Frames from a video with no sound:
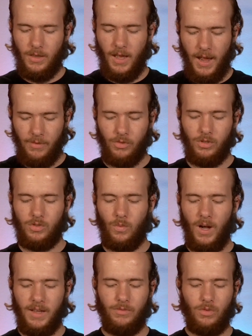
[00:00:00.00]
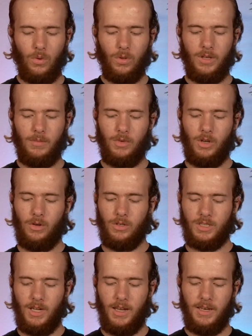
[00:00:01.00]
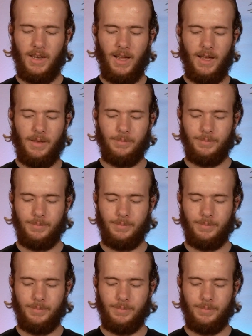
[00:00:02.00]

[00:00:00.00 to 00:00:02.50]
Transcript: after his wife told him to curse God and die,